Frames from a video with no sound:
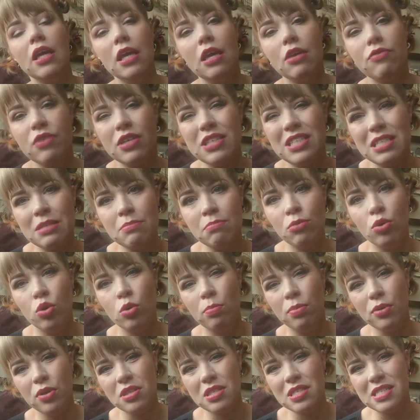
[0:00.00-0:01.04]
if I did
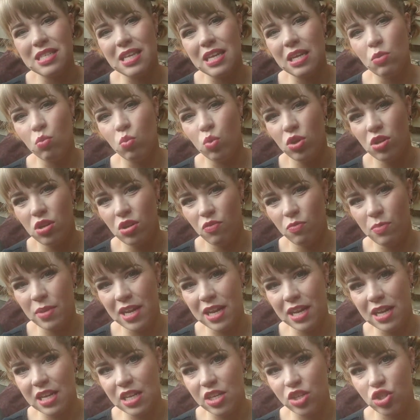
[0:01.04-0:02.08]
more buns, then it wouldn't have
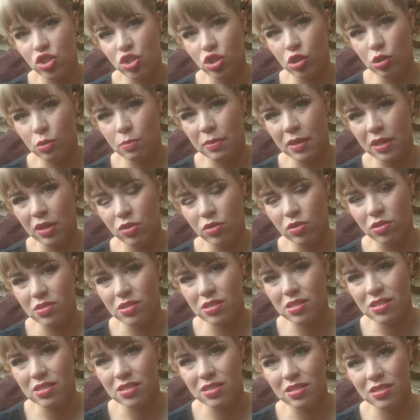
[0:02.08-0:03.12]
been an issue,
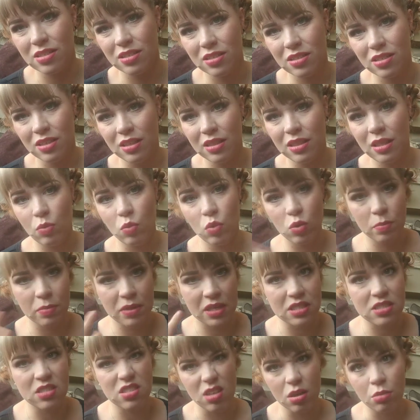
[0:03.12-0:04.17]
because there wouldn't
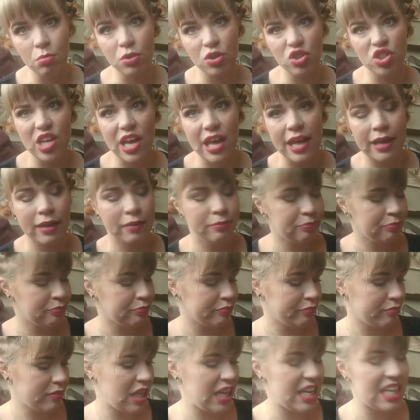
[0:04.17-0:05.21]
be so much hair
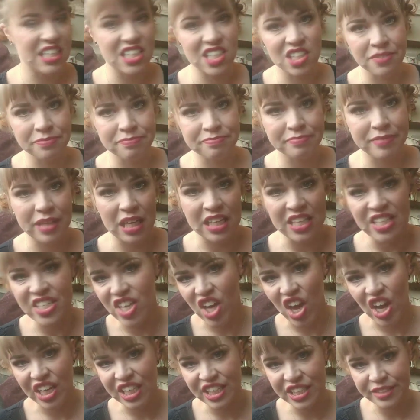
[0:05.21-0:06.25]
hidden
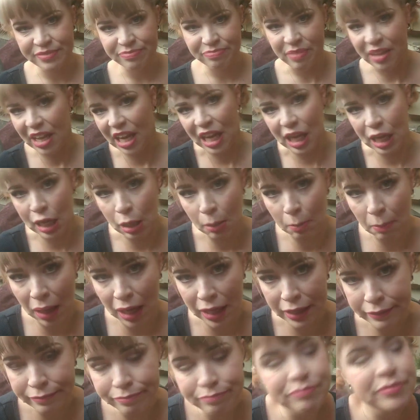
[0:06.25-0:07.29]
inside the little
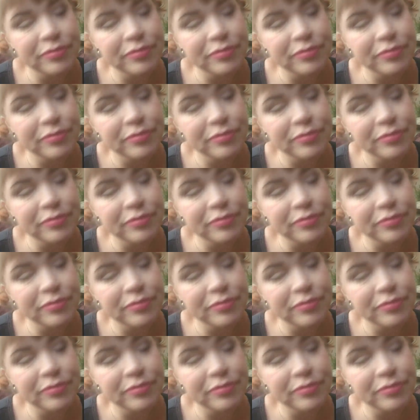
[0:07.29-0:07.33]
bun.